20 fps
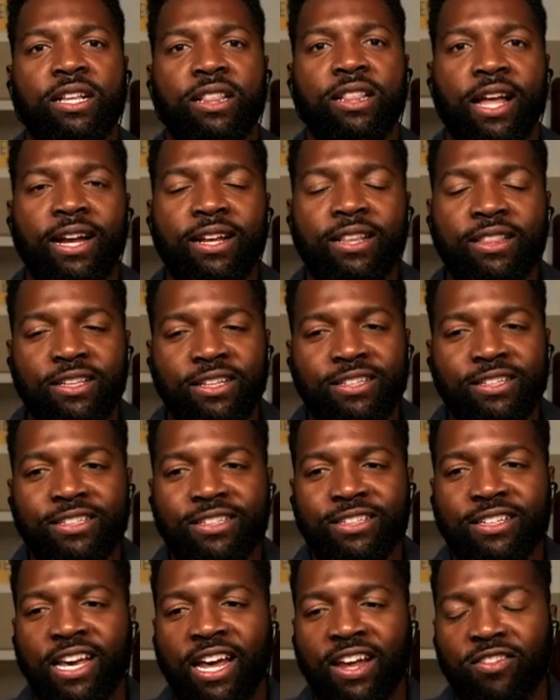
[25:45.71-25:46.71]
like this,
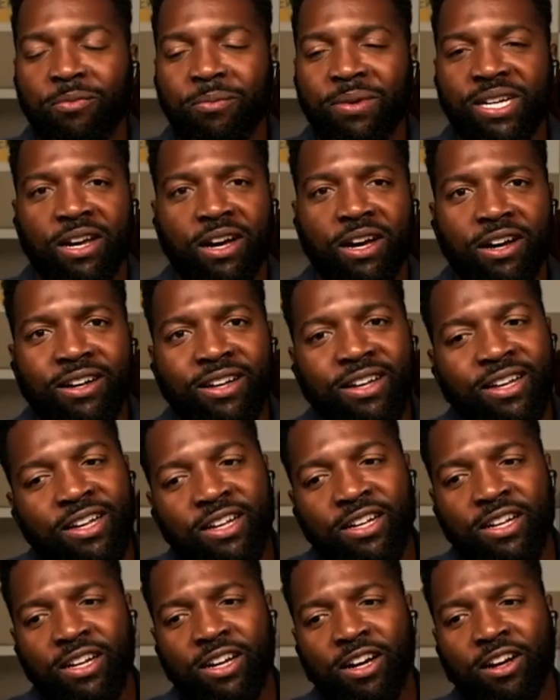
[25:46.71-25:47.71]
gave me a
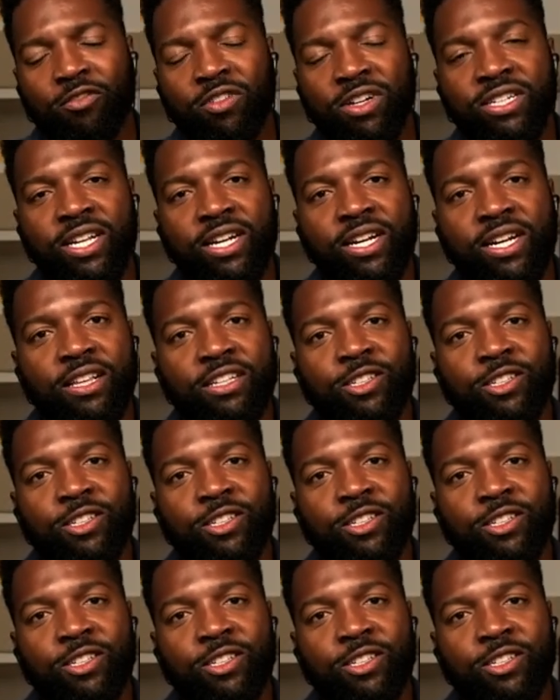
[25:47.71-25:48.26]
ridiculous